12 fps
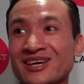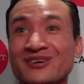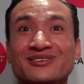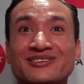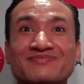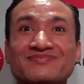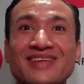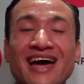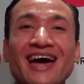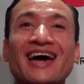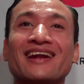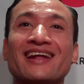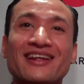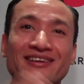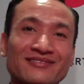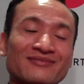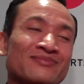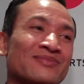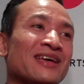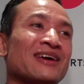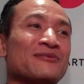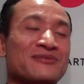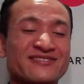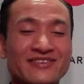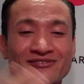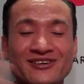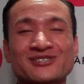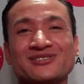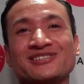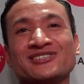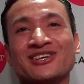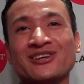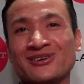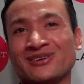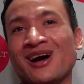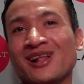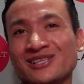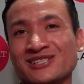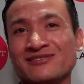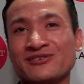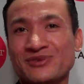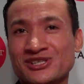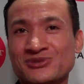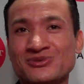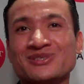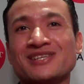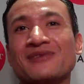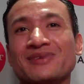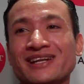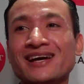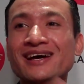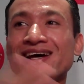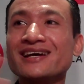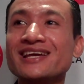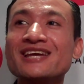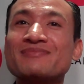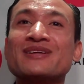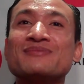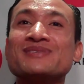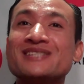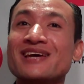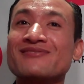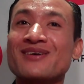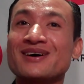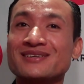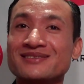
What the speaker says: killed, and they eventually secured knowledge of the rituals that would keep them safe